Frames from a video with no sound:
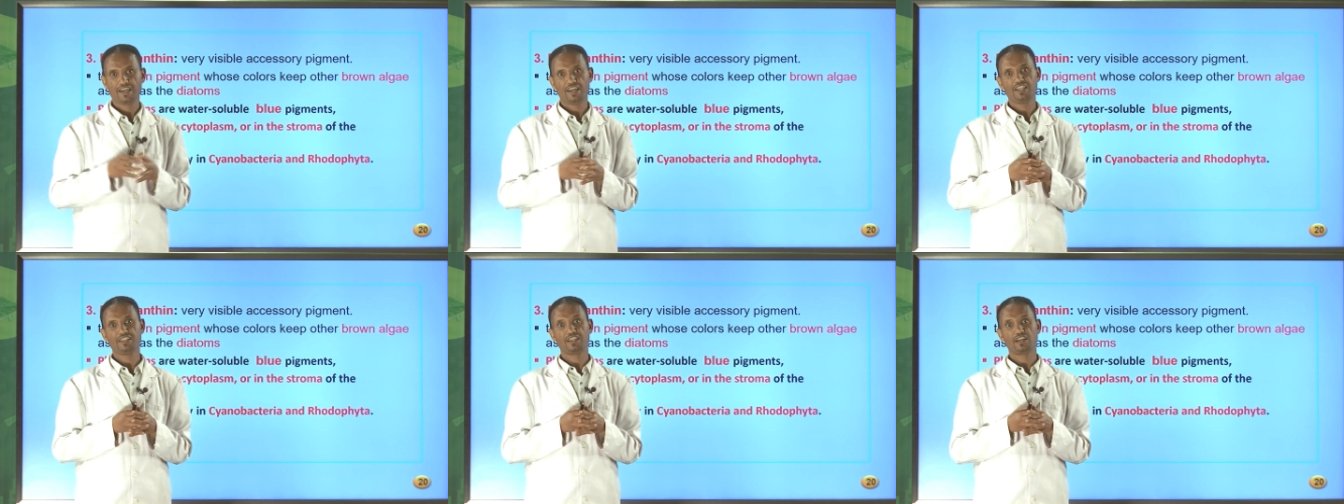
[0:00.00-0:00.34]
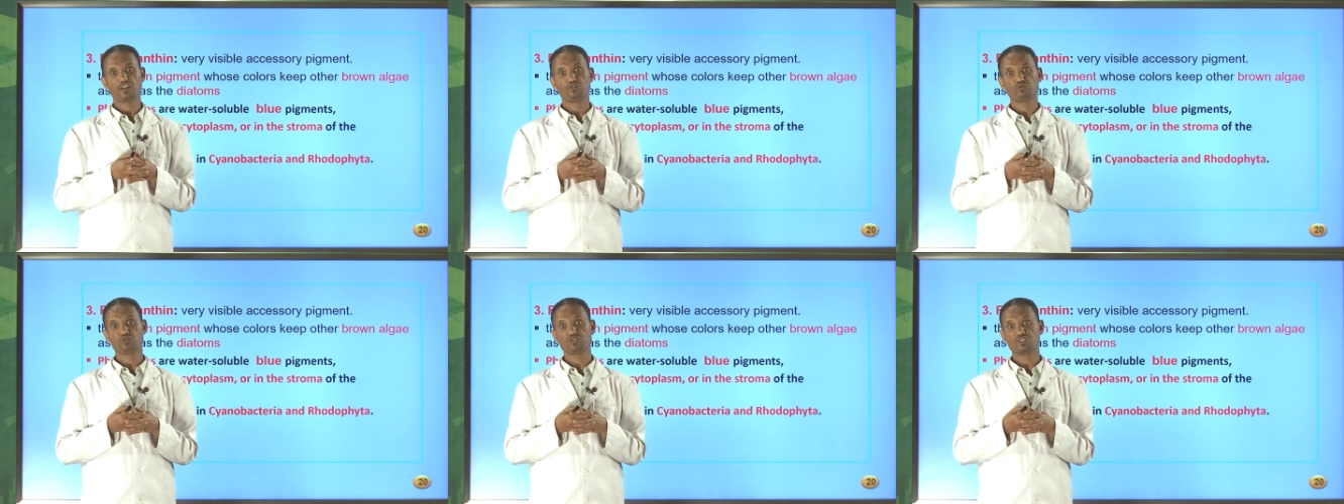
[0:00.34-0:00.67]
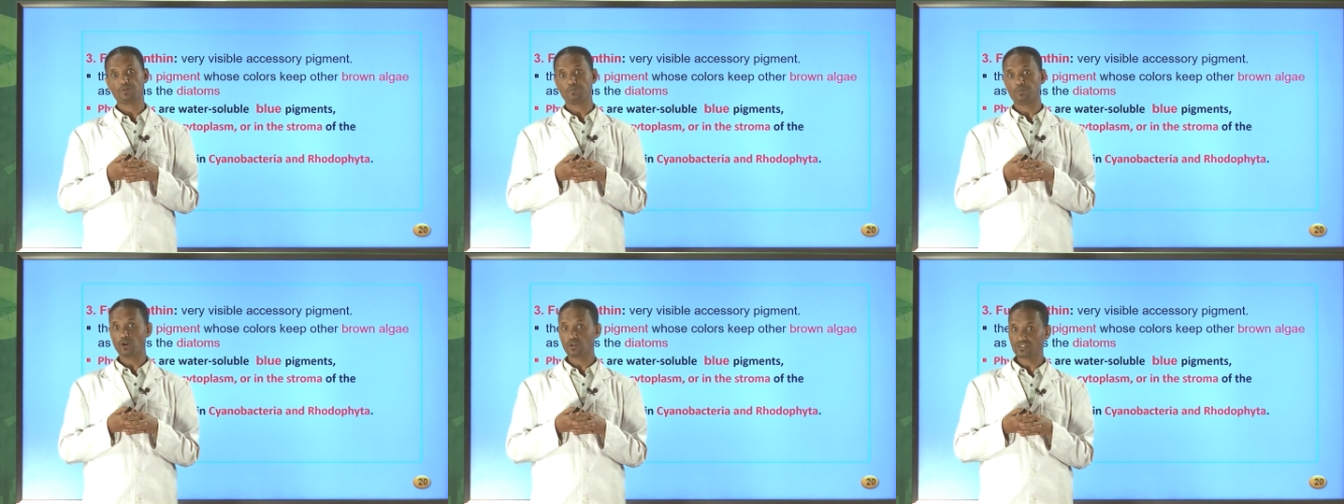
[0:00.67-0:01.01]
enter into
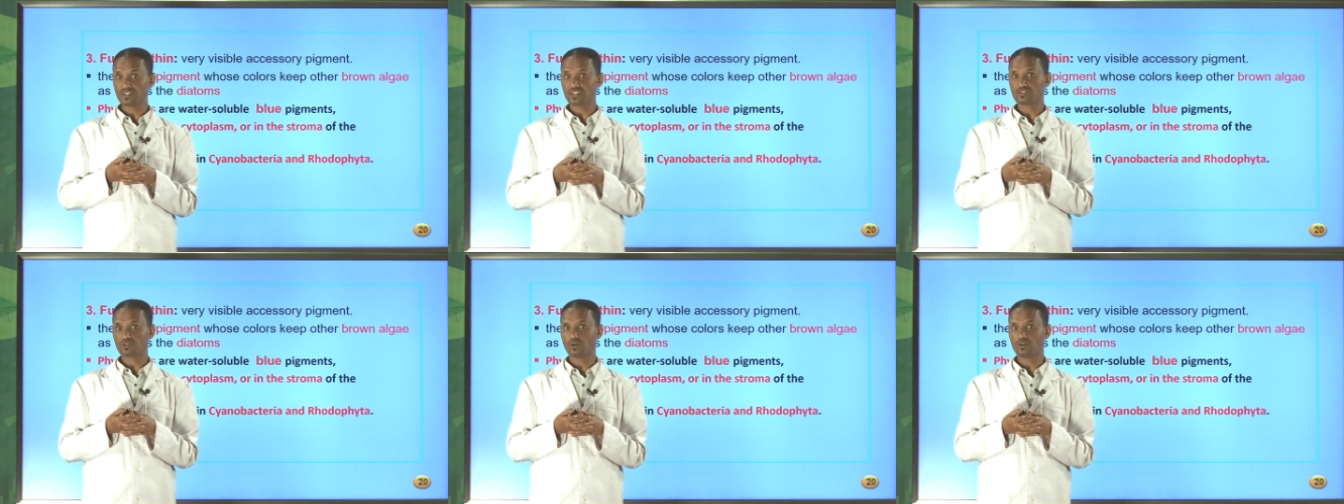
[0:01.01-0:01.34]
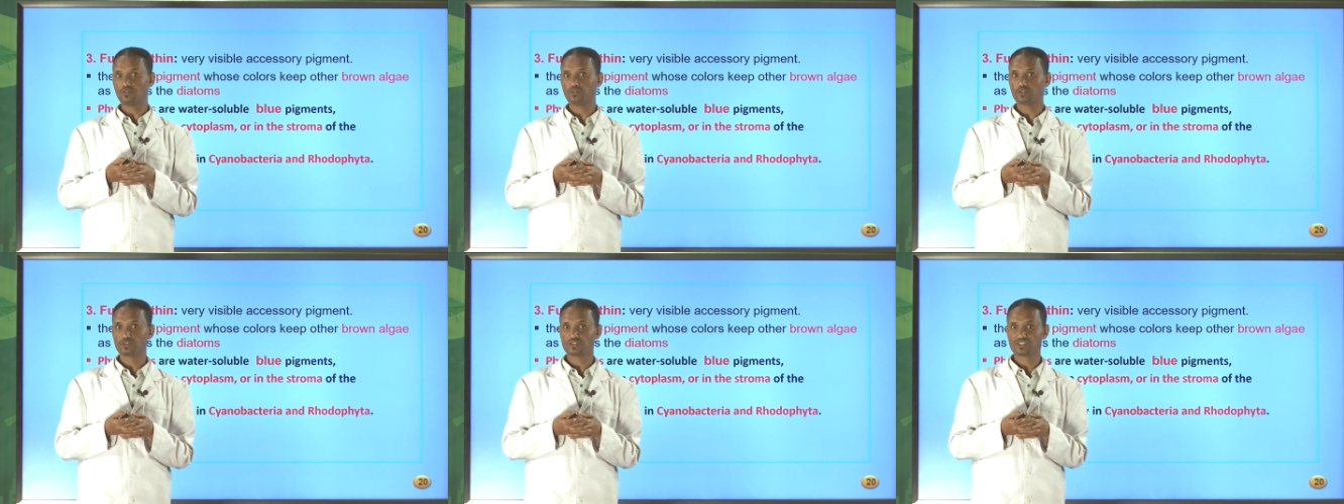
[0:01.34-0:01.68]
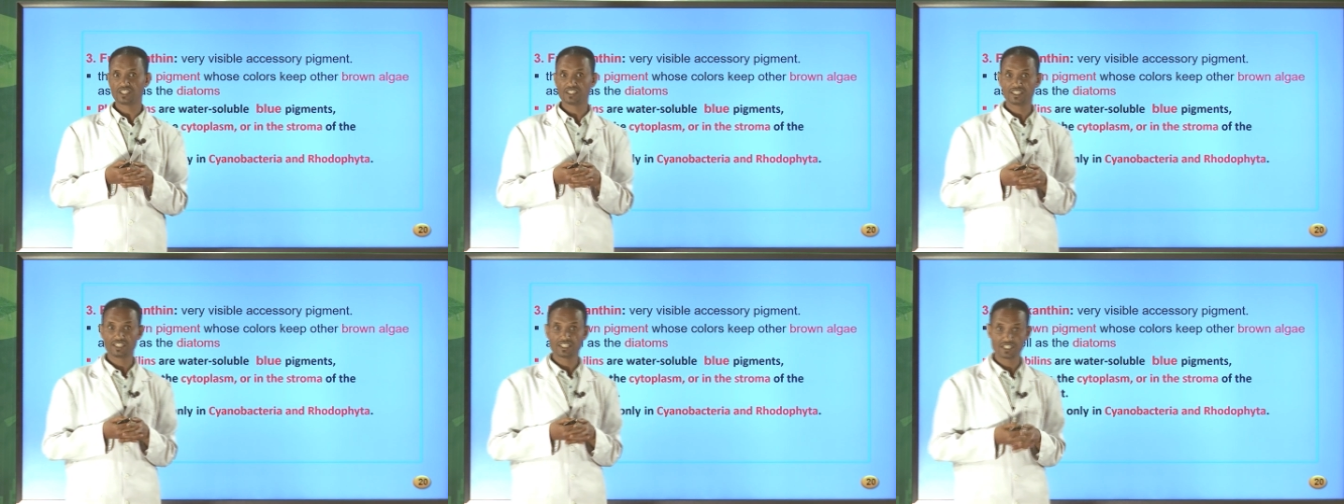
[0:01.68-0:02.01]
the process of
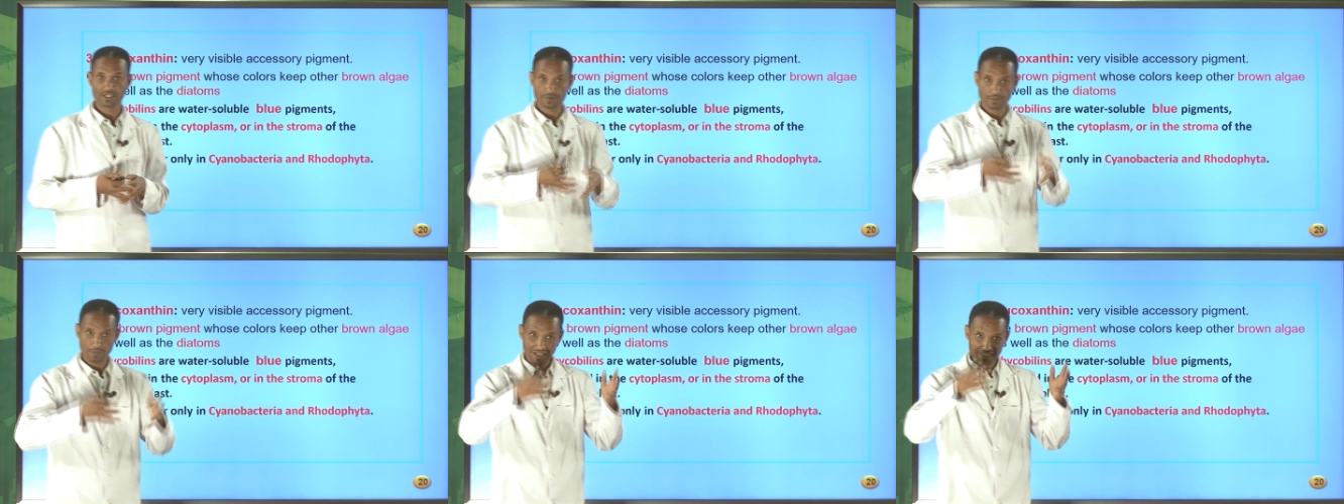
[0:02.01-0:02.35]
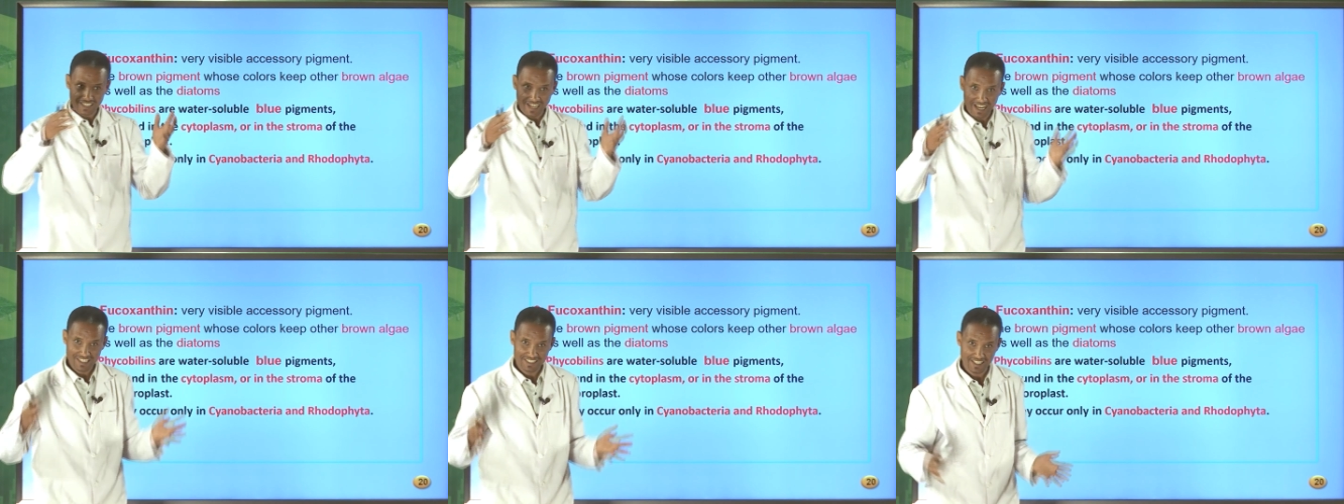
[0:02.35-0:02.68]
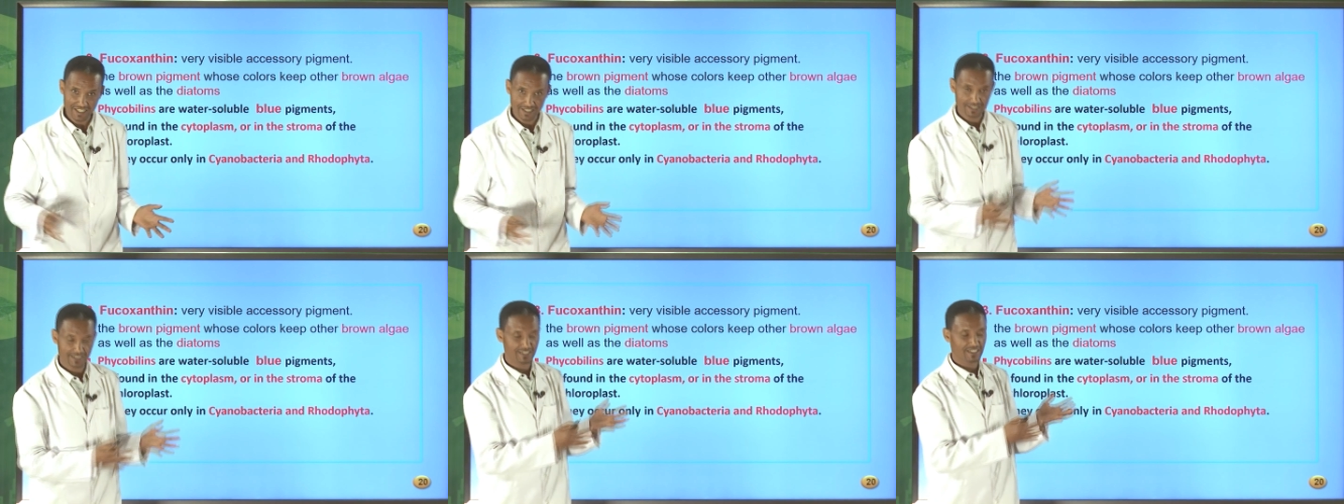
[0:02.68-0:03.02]
photosynthesis, but
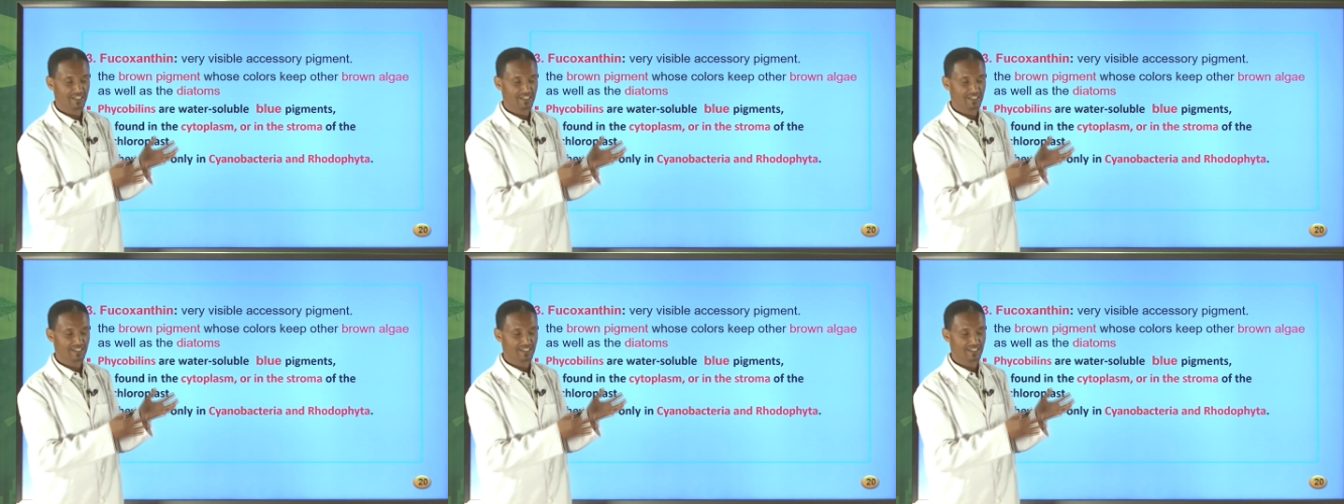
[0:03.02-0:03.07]
rather